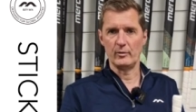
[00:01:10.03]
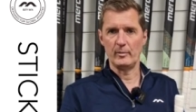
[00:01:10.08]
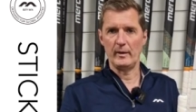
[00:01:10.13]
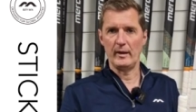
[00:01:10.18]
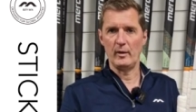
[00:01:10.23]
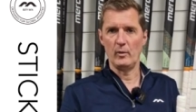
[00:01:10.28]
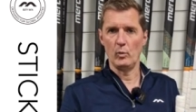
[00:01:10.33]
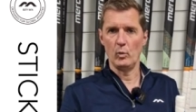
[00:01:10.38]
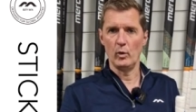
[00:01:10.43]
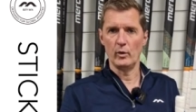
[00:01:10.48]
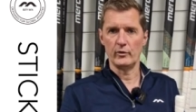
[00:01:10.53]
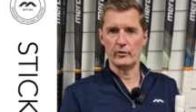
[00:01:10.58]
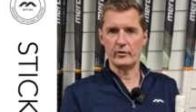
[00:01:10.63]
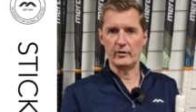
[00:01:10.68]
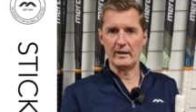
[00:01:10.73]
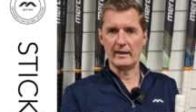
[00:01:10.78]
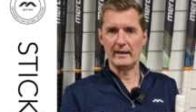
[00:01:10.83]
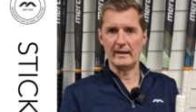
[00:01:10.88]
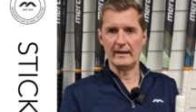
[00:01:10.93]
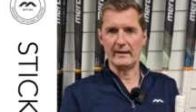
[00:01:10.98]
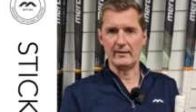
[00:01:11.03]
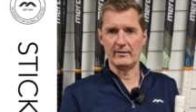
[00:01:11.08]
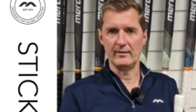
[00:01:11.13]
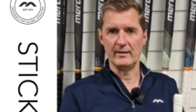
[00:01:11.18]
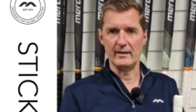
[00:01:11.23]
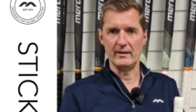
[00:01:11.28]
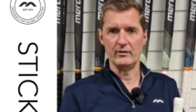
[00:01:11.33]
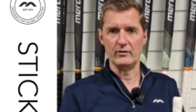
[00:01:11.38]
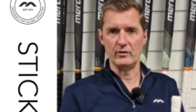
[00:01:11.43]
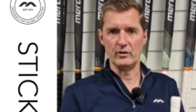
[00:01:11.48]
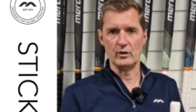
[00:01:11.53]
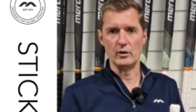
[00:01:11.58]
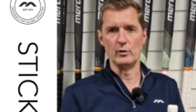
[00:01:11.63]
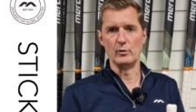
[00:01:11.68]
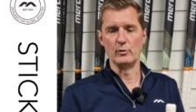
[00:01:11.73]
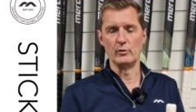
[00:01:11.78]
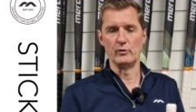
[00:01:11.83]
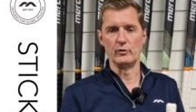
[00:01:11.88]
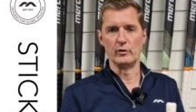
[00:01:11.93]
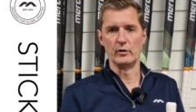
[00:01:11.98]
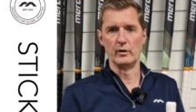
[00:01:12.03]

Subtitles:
about what stick length is used.